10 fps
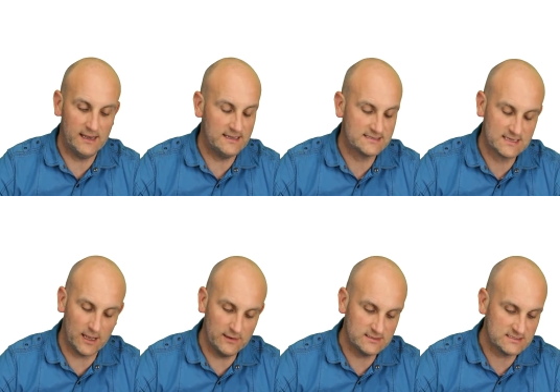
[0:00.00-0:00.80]
and it's
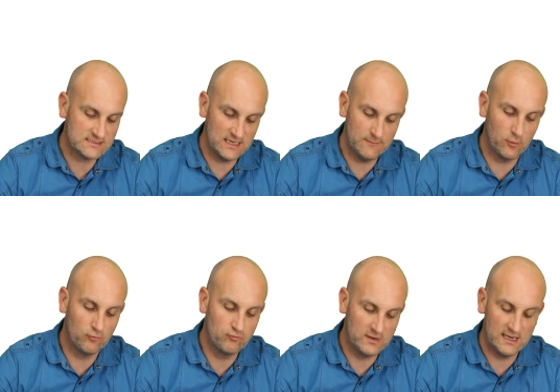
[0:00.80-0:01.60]
going to
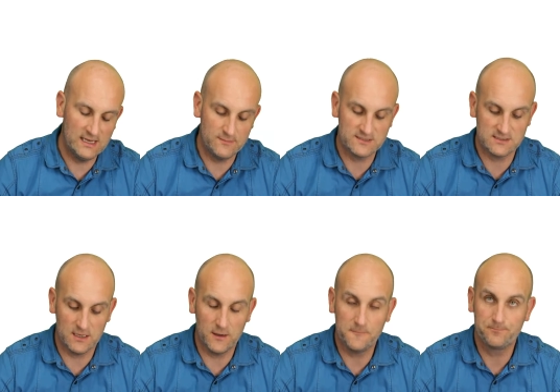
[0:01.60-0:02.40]
seem really
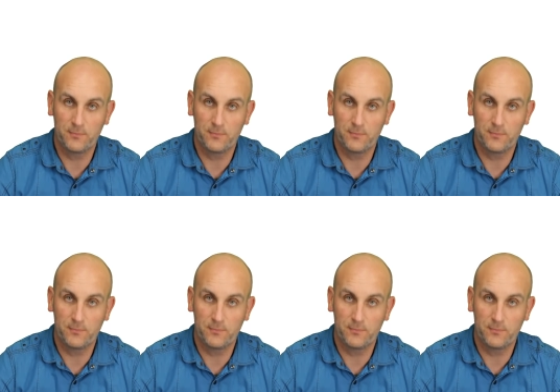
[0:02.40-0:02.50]
bizarre.